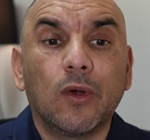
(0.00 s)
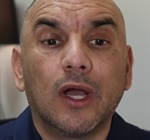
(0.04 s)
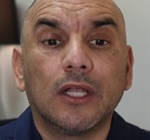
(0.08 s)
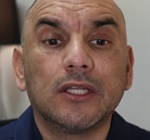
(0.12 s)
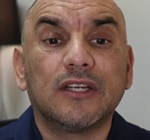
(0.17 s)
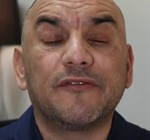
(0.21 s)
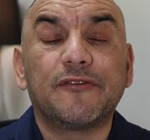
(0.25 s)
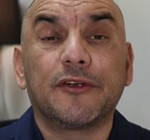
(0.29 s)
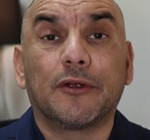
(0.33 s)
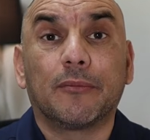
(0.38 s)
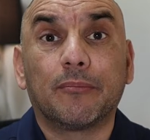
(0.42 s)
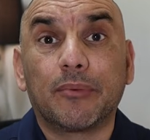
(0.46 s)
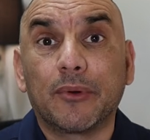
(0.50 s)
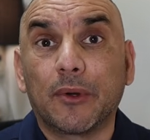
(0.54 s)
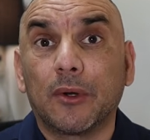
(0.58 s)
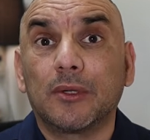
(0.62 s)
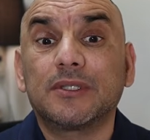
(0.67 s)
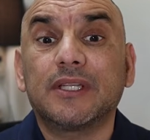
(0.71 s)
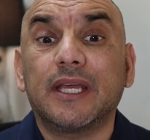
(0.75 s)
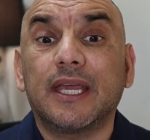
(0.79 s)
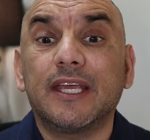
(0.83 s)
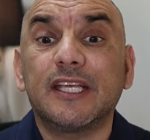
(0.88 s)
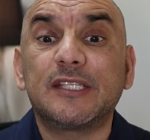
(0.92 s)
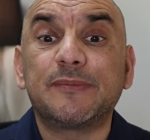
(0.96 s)
Well, if your
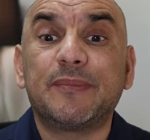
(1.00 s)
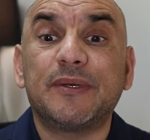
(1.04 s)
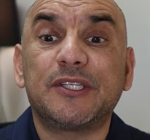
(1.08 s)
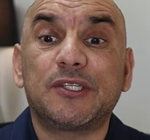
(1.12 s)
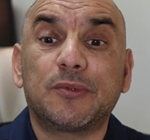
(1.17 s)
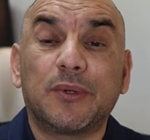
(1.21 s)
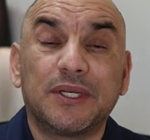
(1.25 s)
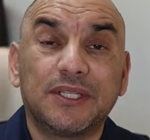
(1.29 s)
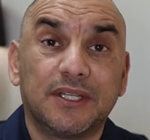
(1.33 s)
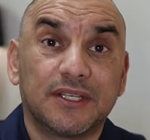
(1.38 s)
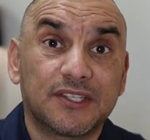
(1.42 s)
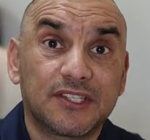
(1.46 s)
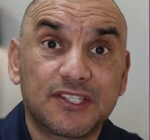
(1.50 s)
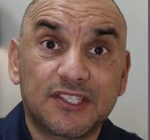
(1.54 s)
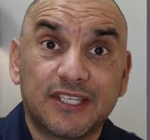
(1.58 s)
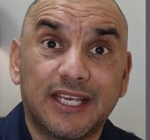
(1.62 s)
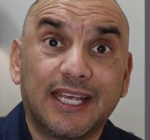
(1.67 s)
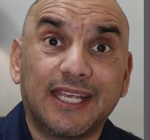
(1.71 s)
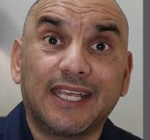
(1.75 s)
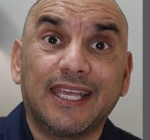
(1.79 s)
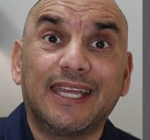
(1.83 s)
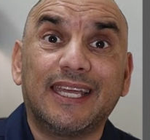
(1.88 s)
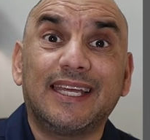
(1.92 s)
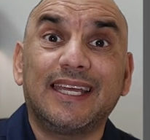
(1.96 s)
birthday is between the
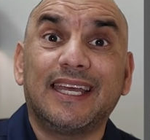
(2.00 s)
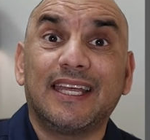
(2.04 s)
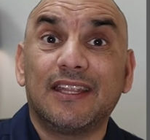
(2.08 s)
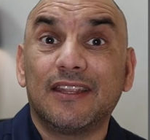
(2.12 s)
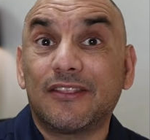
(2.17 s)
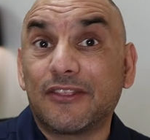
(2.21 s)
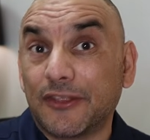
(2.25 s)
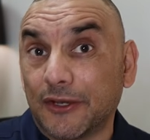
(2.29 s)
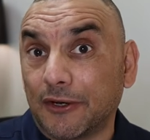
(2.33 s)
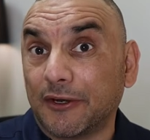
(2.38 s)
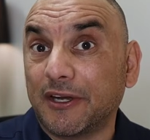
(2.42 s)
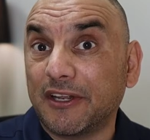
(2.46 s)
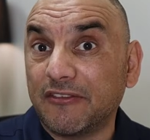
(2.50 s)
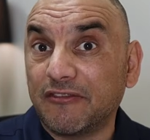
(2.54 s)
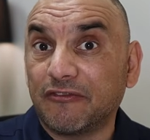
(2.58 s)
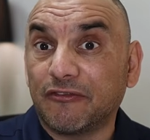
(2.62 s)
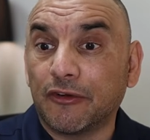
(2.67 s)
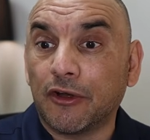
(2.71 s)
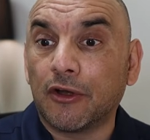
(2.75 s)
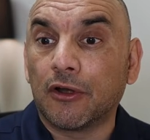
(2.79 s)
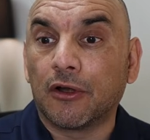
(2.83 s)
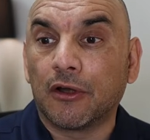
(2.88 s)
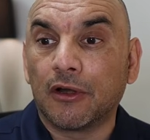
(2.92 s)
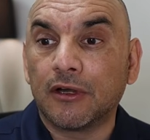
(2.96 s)
2nd and
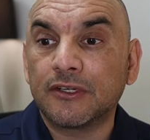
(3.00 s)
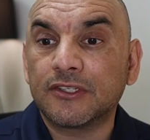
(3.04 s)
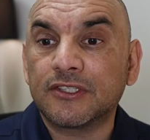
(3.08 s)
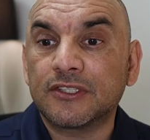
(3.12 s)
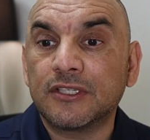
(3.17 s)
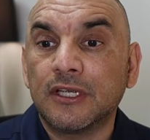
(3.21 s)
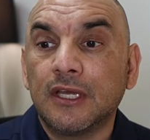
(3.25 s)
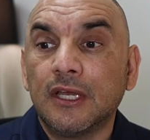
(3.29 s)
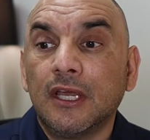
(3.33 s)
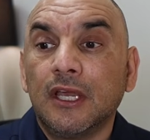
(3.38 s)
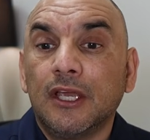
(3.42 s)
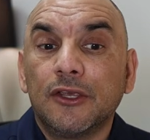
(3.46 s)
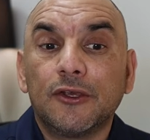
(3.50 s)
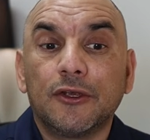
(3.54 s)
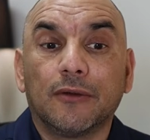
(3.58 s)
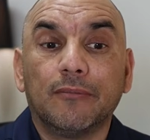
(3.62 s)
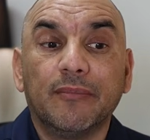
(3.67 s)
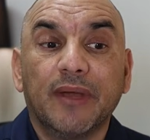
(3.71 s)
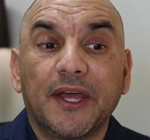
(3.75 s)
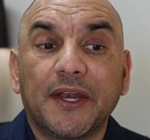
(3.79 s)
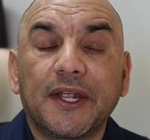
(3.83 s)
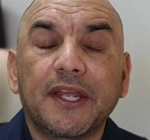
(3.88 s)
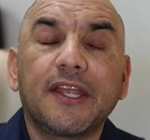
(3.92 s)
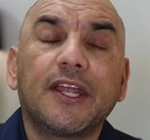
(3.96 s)
31st, your
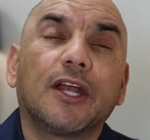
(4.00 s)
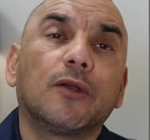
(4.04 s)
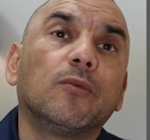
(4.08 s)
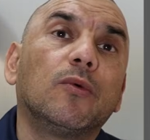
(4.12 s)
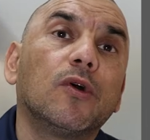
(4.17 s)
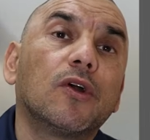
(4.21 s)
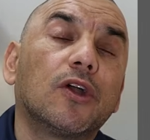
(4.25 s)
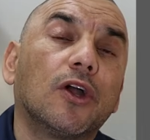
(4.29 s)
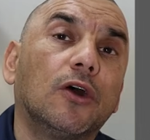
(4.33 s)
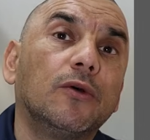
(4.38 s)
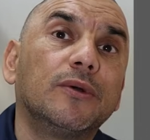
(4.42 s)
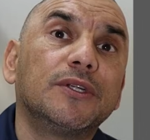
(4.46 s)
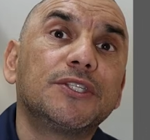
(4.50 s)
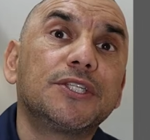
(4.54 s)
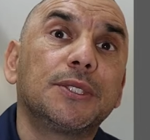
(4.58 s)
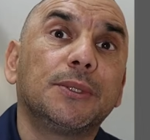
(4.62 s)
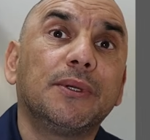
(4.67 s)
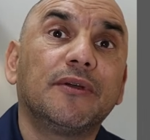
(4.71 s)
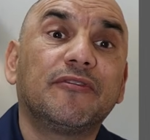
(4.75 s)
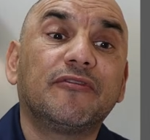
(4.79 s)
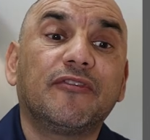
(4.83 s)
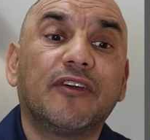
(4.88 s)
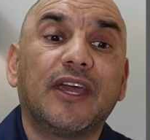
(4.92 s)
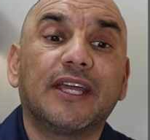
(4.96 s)
Medicare will go
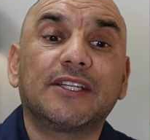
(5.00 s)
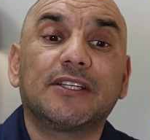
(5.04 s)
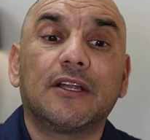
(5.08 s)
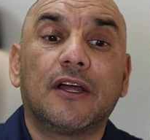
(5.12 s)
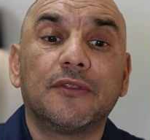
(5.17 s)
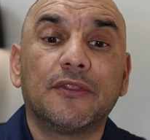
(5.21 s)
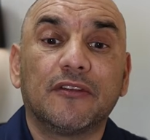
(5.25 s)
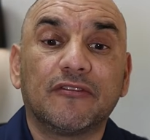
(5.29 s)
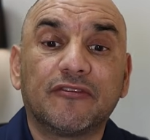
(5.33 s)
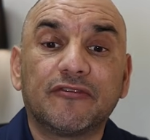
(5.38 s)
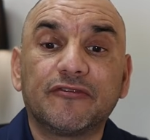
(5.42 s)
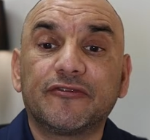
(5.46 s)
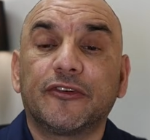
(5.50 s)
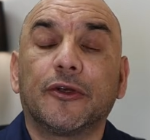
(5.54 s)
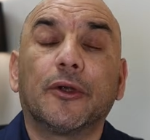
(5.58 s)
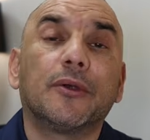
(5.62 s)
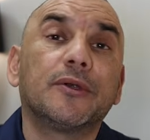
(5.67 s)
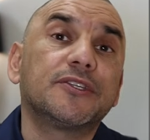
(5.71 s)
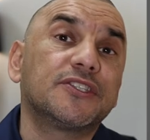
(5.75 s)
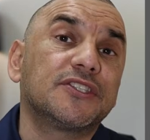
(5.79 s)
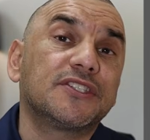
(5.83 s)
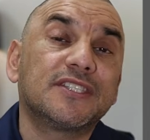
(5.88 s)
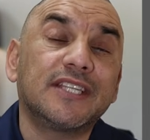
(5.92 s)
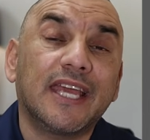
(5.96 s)
into effect on the
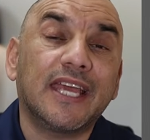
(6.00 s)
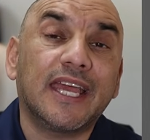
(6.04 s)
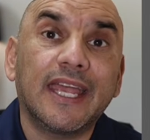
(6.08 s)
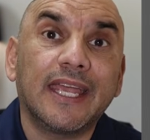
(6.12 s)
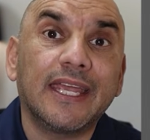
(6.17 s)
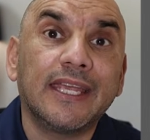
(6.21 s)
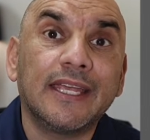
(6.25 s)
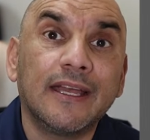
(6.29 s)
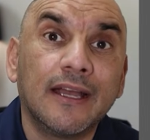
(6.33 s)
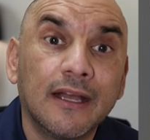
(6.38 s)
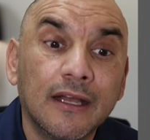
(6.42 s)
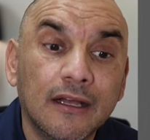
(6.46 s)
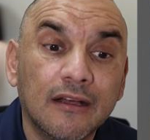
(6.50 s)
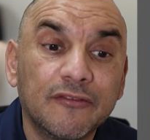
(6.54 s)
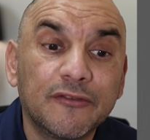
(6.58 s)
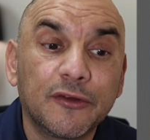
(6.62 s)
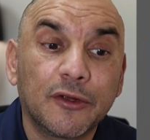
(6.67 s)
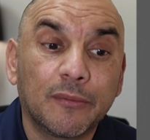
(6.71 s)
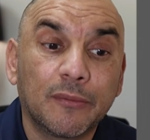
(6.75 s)
first day of